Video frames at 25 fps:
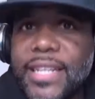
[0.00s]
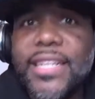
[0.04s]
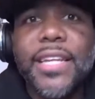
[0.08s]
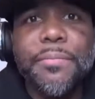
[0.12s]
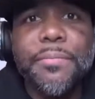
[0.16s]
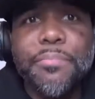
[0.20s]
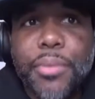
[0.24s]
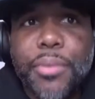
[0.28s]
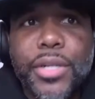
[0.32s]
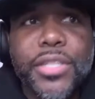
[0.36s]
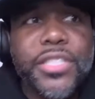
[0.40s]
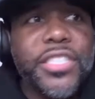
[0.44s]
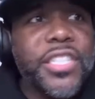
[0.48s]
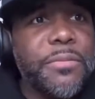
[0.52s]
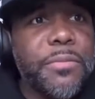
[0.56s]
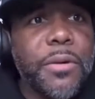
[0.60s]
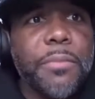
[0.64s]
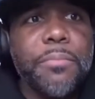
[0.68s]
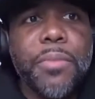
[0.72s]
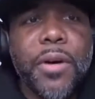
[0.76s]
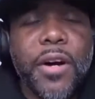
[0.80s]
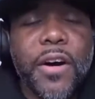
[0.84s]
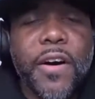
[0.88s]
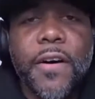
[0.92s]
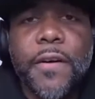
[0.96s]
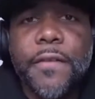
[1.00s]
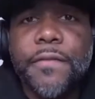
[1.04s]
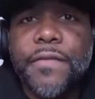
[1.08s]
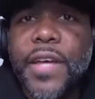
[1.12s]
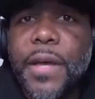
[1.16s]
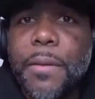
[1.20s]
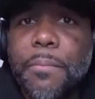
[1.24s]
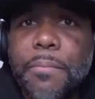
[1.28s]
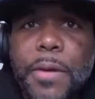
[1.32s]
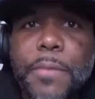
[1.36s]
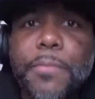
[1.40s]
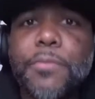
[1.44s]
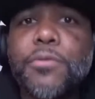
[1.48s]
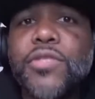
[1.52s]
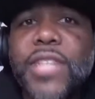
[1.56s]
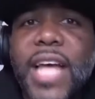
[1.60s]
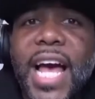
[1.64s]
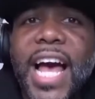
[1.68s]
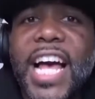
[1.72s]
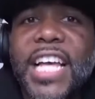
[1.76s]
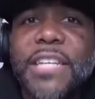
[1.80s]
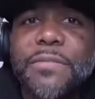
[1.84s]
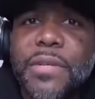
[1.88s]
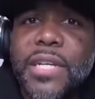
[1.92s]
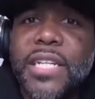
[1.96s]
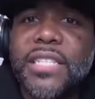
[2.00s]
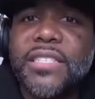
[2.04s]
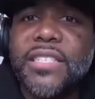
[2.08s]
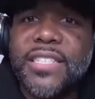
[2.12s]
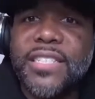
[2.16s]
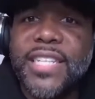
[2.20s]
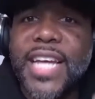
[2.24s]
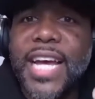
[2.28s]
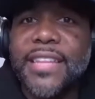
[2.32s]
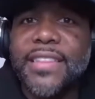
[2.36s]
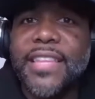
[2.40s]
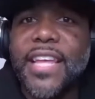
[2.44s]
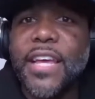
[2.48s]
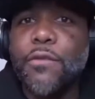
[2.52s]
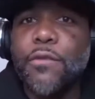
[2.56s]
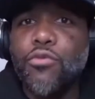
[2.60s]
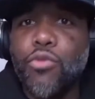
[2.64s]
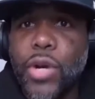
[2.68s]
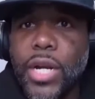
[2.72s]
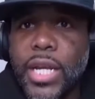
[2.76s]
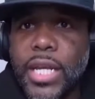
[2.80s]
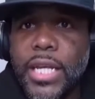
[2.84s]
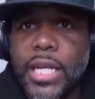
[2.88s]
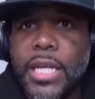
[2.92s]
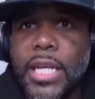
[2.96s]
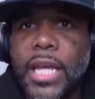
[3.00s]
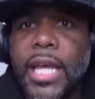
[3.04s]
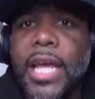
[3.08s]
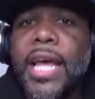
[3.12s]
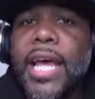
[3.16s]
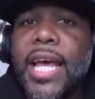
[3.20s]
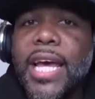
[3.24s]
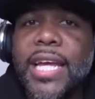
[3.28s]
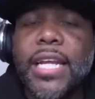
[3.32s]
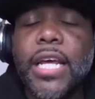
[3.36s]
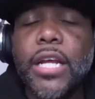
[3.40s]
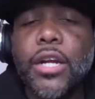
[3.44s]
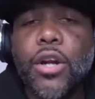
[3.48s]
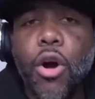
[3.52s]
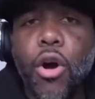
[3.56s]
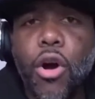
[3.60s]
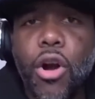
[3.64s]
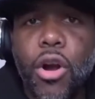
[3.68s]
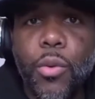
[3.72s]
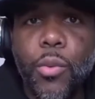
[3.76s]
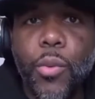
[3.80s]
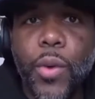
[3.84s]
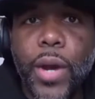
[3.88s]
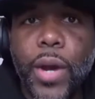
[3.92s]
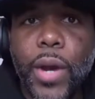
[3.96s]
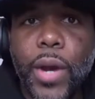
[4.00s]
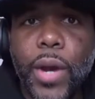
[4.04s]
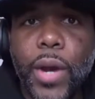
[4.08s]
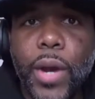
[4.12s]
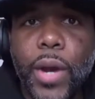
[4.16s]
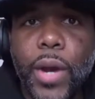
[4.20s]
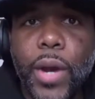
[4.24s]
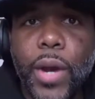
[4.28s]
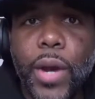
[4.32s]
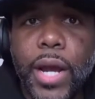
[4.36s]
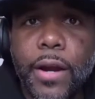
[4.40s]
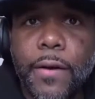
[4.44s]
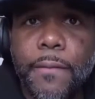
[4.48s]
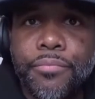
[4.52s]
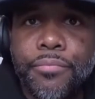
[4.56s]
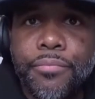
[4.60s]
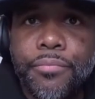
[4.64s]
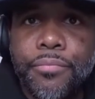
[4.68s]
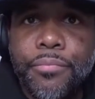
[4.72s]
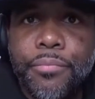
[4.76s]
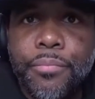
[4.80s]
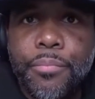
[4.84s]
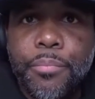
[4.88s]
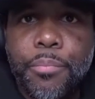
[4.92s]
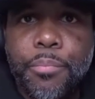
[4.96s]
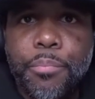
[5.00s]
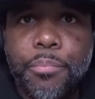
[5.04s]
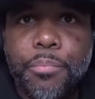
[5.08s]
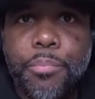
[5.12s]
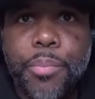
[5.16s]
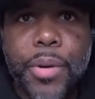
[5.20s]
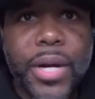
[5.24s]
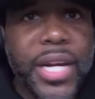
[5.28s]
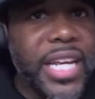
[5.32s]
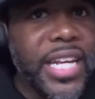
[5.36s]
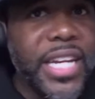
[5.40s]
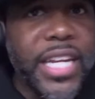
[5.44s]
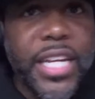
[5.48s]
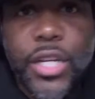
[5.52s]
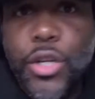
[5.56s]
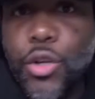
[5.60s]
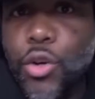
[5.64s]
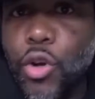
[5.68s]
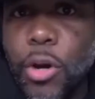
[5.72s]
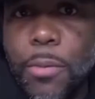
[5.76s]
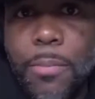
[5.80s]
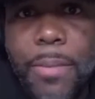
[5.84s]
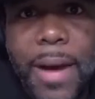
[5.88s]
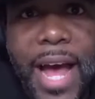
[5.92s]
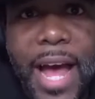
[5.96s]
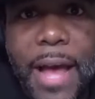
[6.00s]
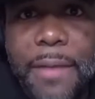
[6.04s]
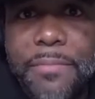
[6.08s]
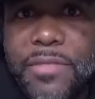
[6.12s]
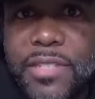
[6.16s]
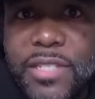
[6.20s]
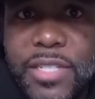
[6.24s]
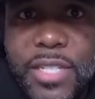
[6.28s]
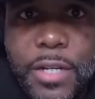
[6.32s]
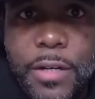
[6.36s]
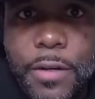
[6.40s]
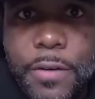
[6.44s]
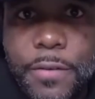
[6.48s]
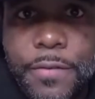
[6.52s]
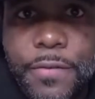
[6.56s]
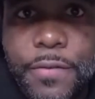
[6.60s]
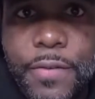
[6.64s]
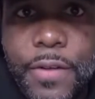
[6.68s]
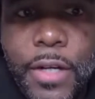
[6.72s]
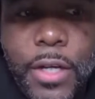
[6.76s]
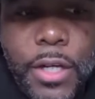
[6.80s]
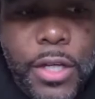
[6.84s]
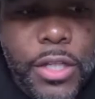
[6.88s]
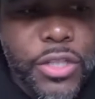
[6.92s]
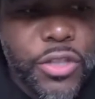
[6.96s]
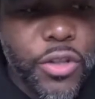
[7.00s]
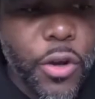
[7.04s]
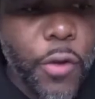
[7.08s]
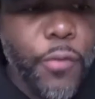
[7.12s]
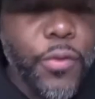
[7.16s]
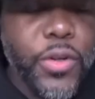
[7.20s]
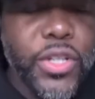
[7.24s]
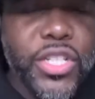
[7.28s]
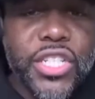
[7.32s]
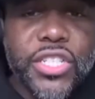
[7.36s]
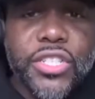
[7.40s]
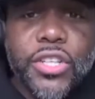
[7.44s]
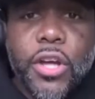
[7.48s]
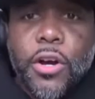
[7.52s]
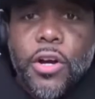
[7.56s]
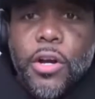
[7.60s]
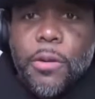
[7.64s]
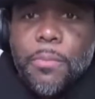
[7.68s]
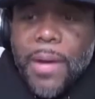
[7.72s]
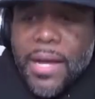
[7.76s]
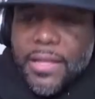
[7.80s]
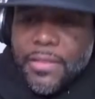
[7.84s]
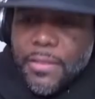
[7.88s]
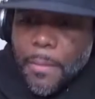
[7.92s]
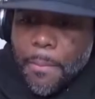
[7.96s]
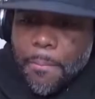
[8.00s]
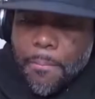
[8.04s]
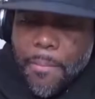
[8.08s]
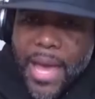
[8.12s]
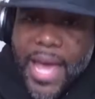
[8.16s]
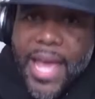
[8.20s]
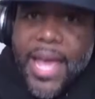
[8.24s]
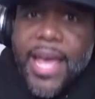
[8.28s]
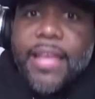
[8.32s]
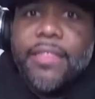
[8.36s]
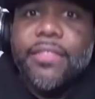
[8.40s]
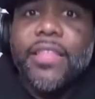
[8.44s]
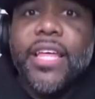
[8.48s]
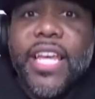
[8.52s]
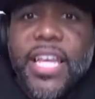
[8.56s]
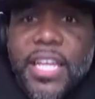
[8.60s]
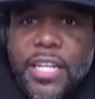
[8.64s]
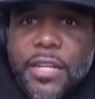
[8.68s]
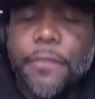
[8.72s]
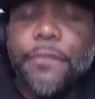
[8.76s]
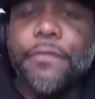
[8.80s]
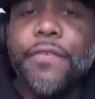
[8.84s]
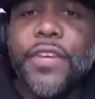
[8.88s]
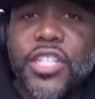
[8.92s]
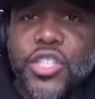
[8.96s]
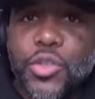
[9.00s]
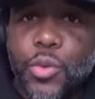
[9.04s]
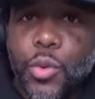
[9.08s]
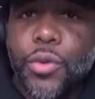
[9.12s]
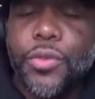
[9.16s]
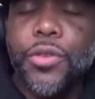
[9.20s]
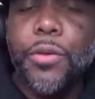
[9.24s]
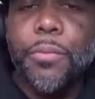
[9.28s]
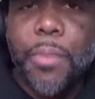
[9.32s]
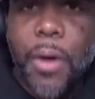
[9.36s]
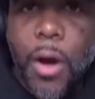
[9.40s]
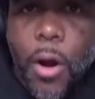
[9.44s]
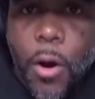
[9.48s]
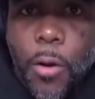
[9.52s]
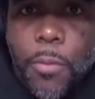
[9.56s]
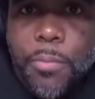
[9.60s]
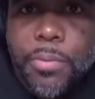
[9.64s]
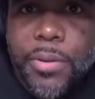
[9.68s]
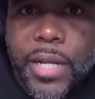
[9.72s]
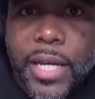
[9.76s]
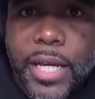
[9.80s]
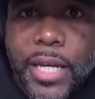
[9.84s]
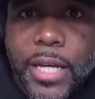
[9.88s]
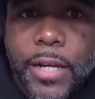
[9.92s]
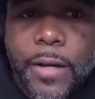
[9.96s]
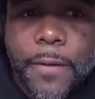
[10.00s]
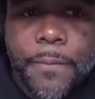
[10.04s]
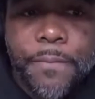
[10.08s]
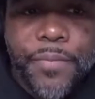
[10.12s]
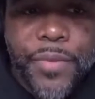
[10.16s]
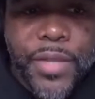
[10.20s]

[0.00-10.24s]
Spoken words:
technically puts him above in people's eyes, because he's got that ring and that hardware. But he didn't do it by himself. So if we're just talking about the man, the individual, the ball player,